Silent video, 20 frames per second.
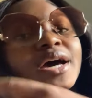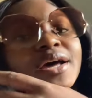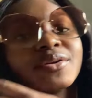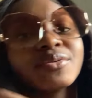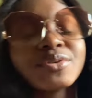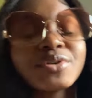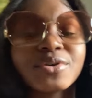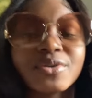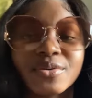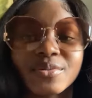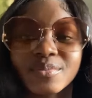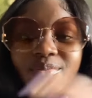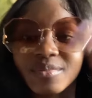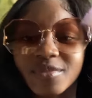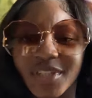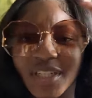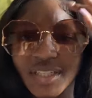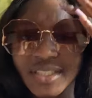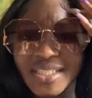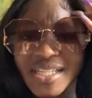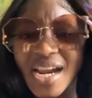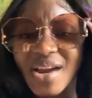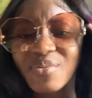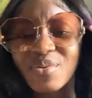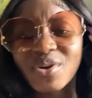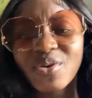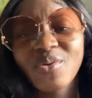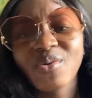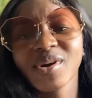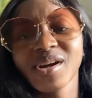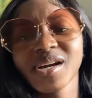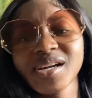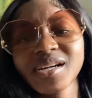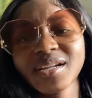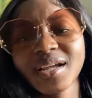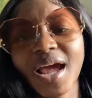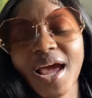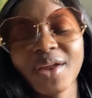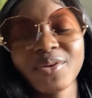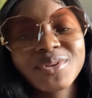I don't know, did I
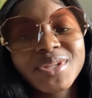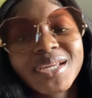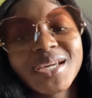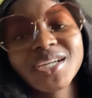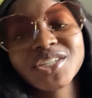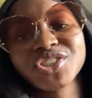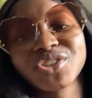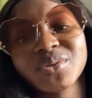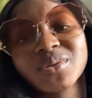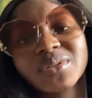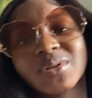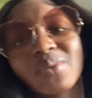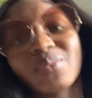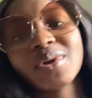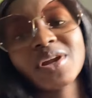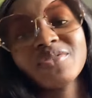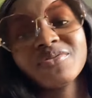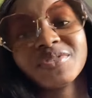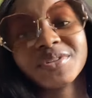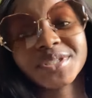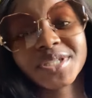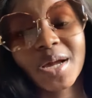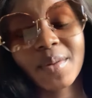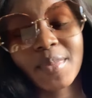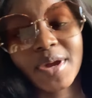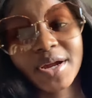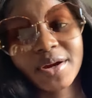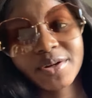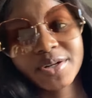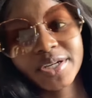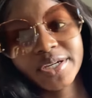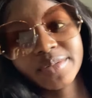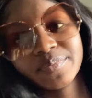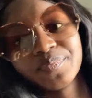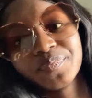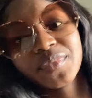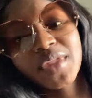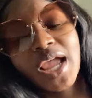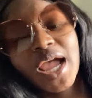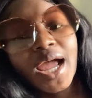record? I don't think I showed y'all when I first got my hair done.
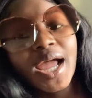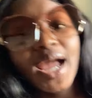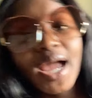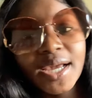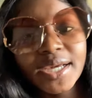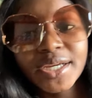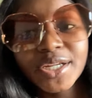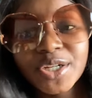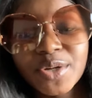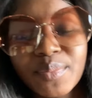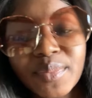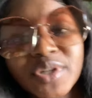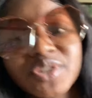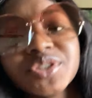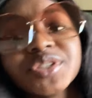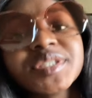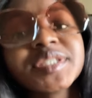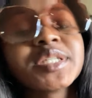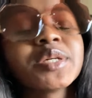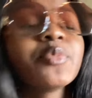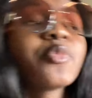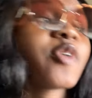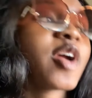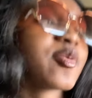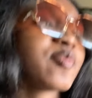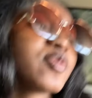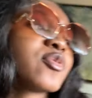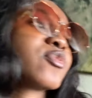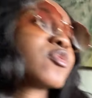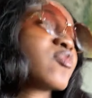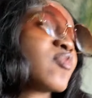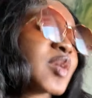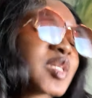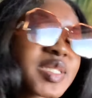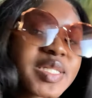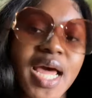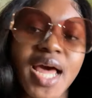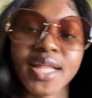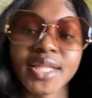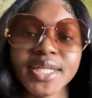I got an emergency appointment with my
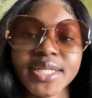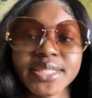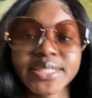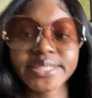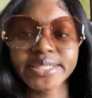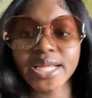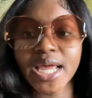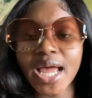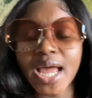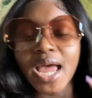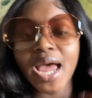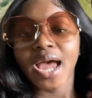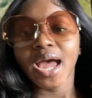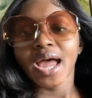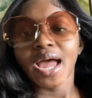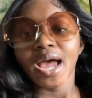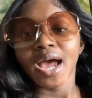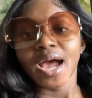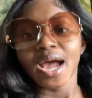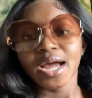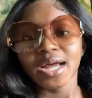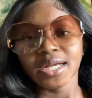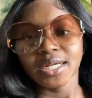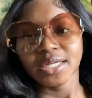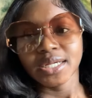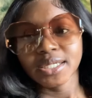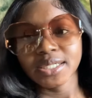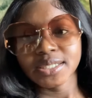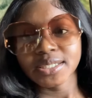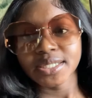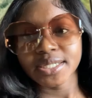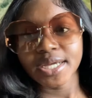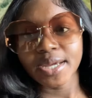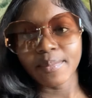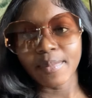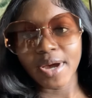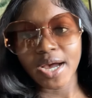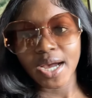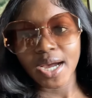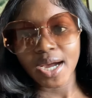stylist to get
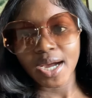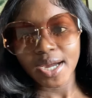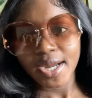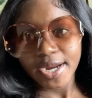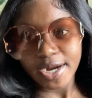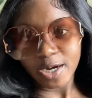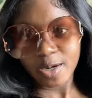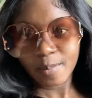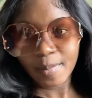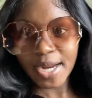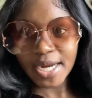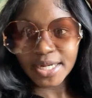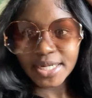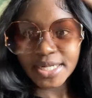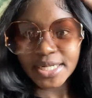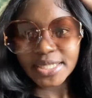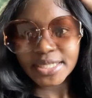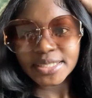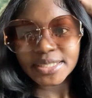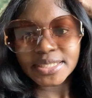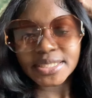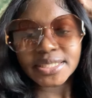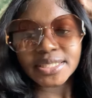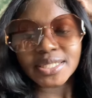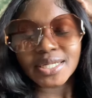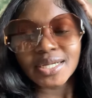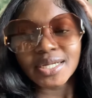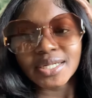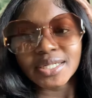my hair maintenance.